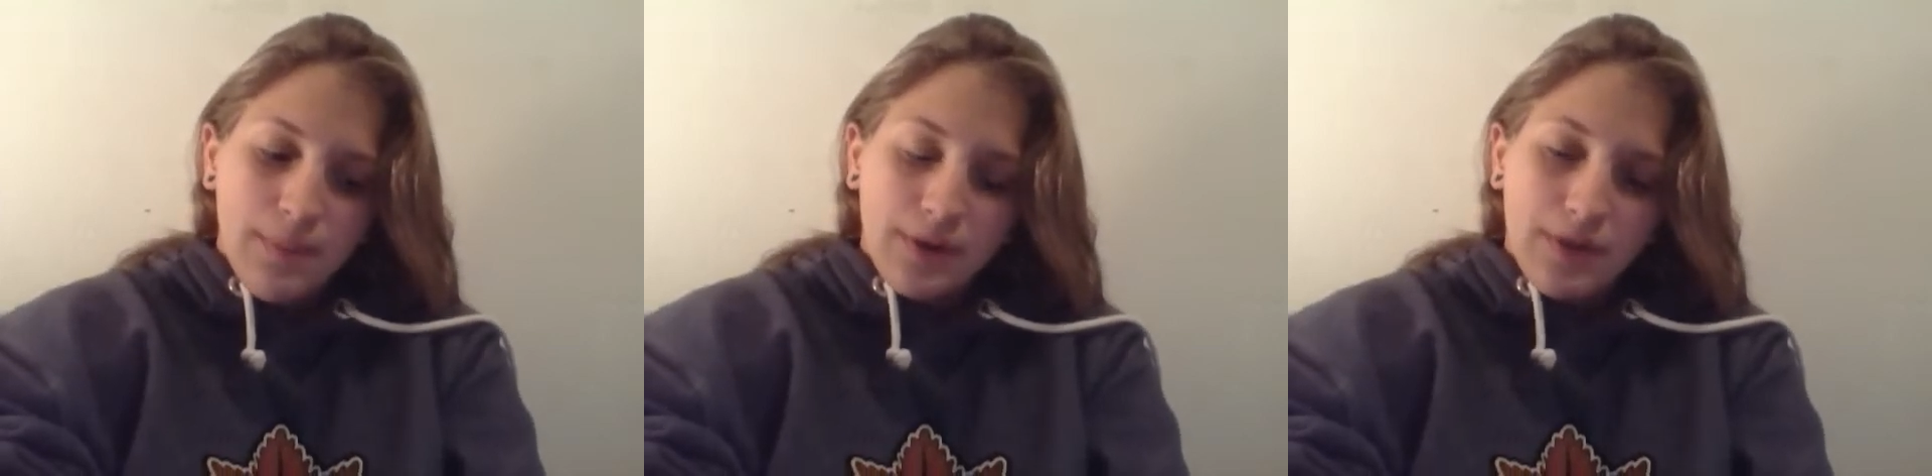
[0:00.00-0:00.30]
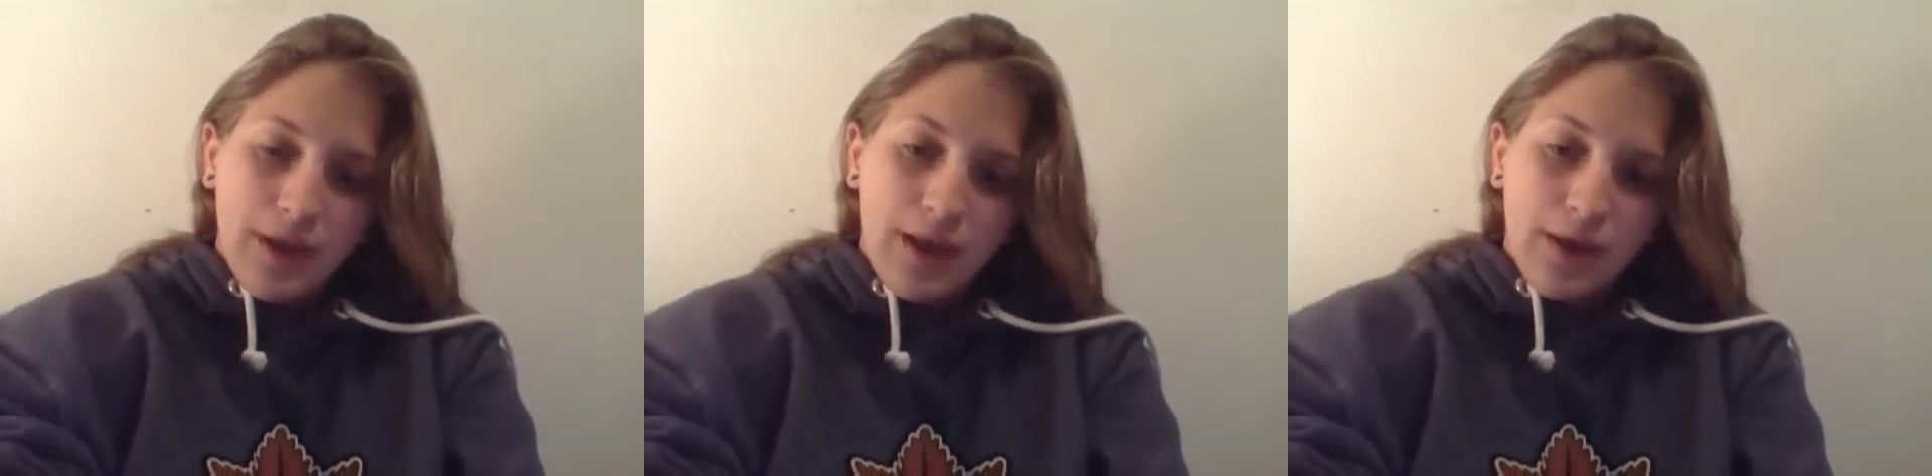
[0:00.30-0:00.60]

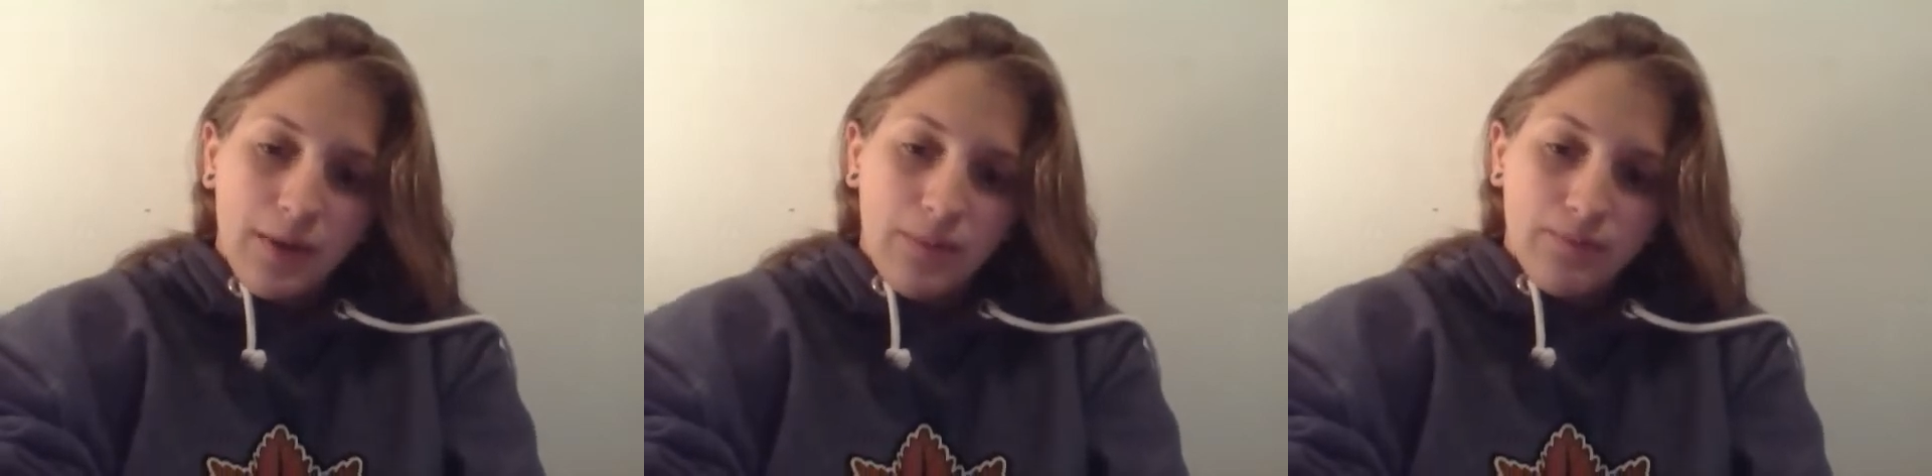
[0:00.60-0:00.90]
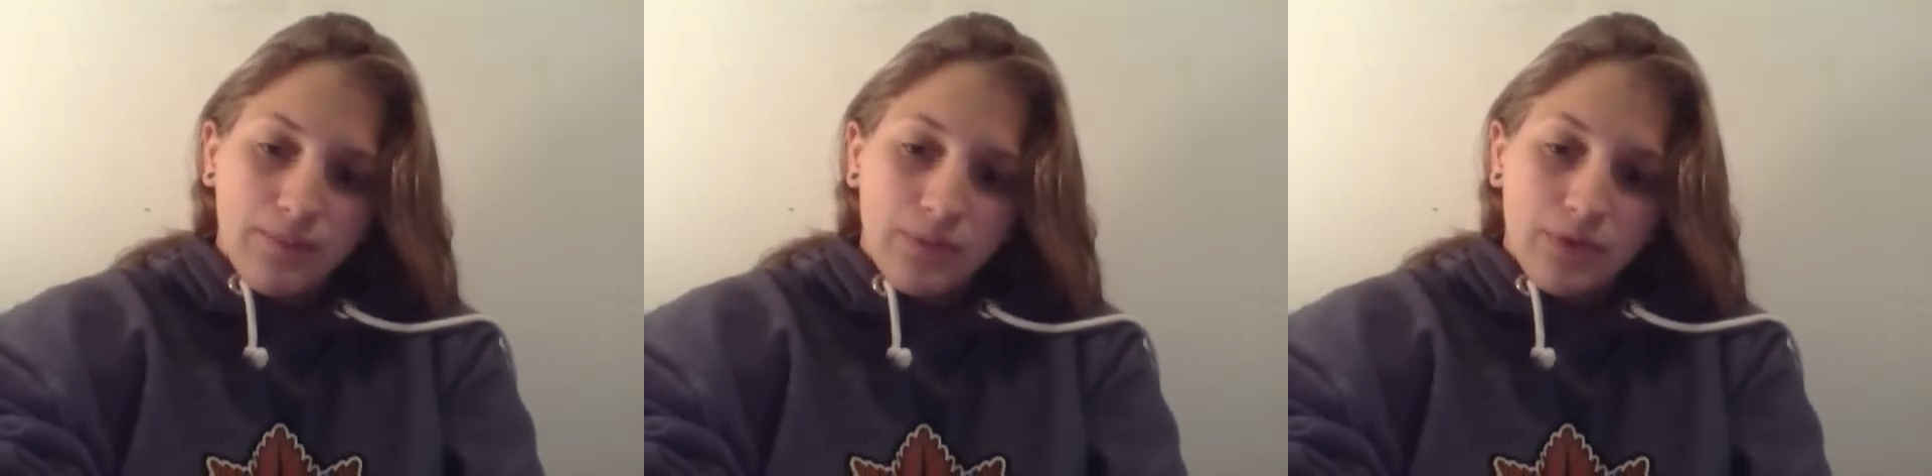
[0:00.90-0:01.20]
But
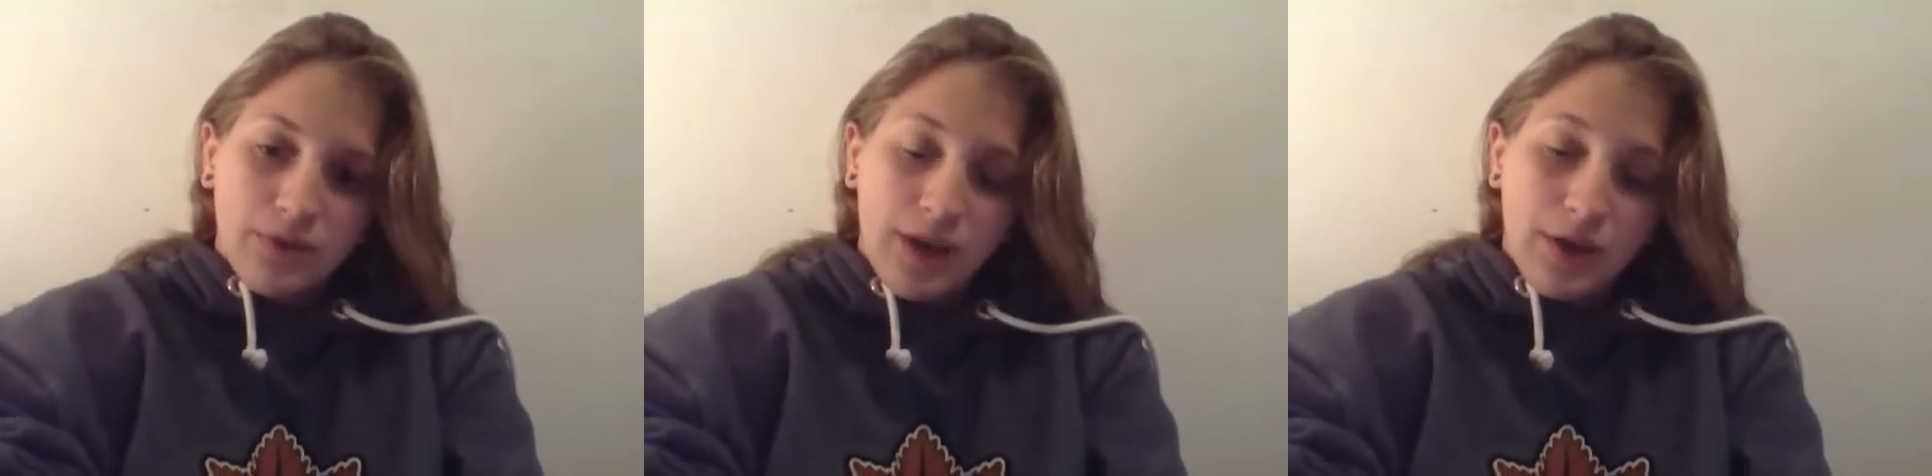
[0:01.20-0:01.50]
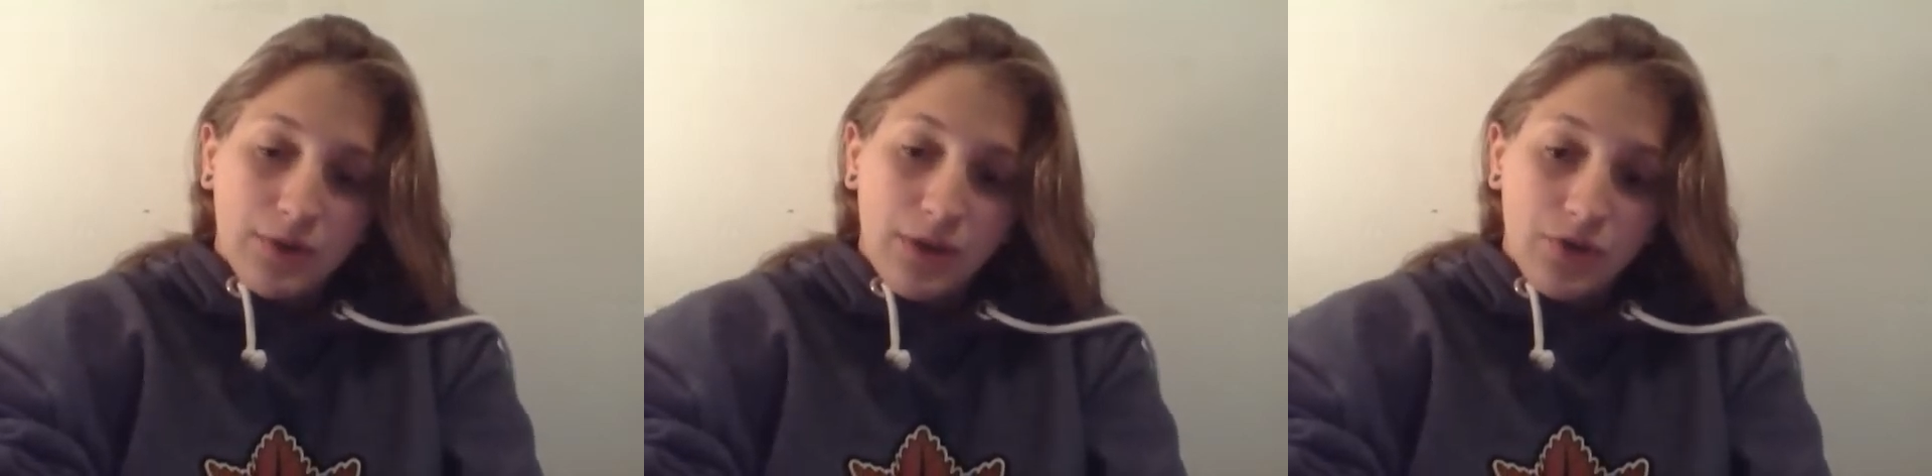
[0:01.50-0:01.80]

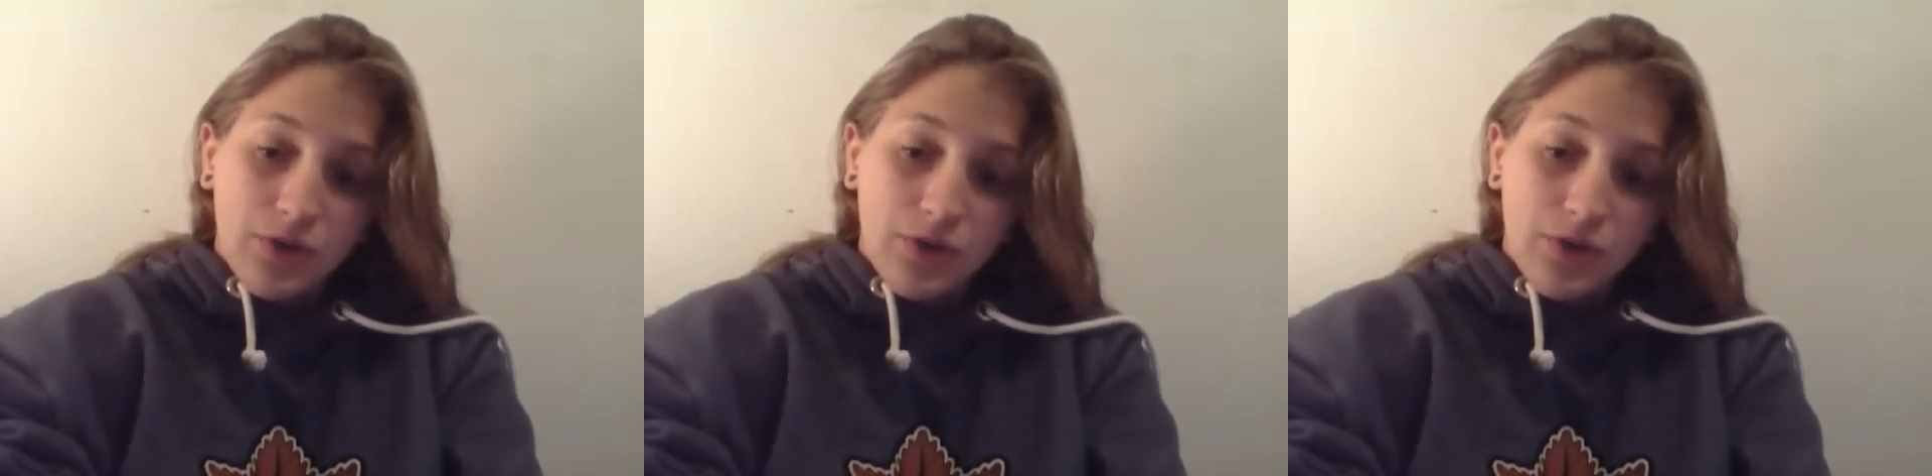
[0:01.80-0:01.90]
together they